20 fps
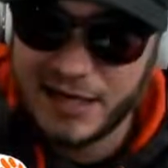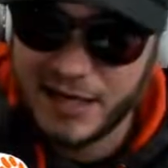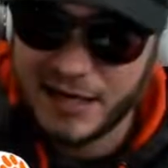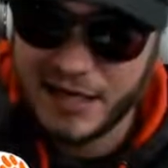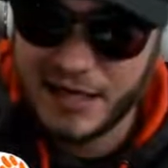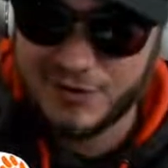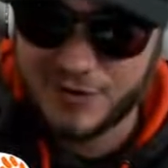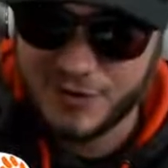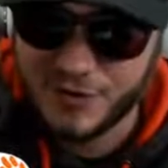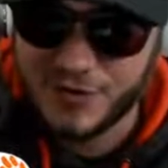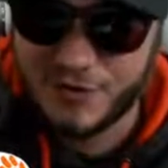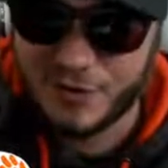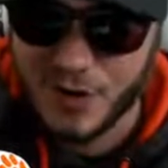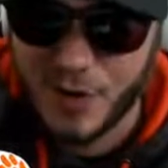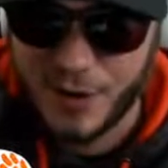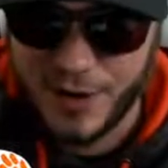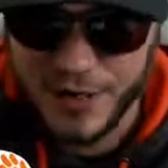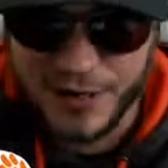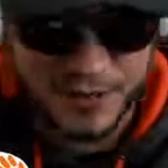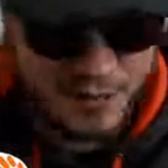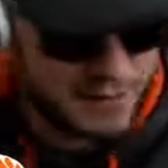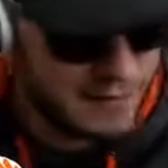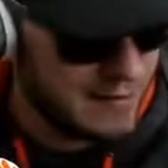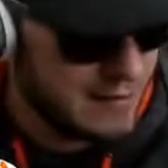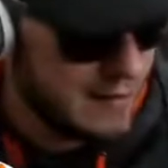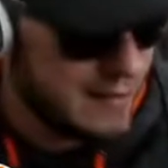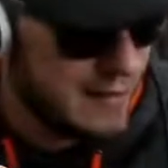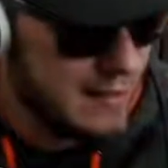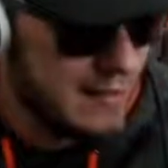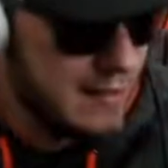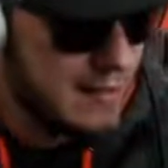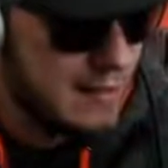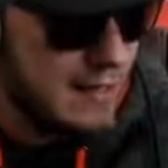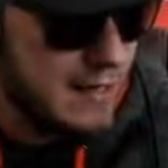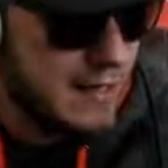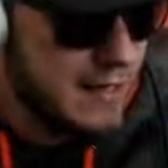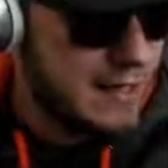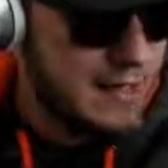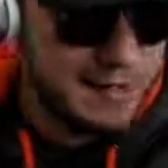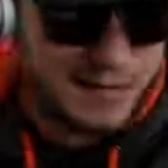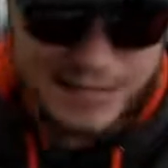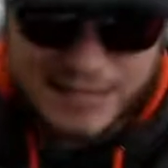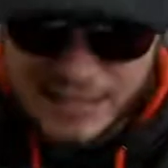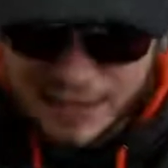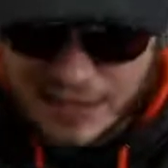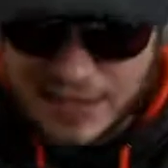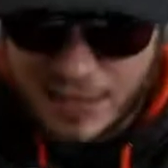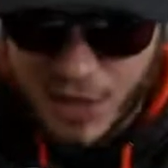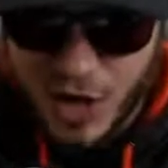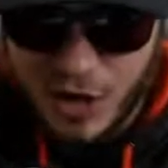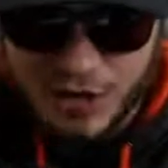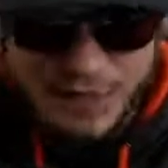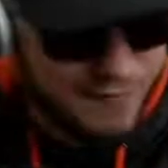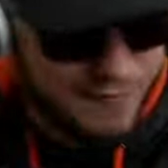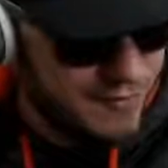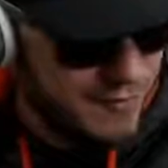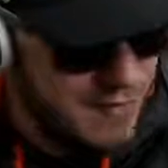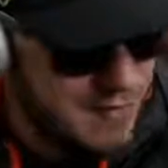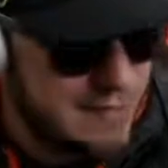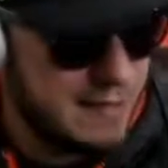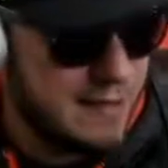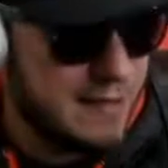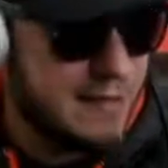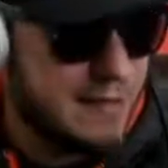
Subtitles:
if you're throwing it. Small difference.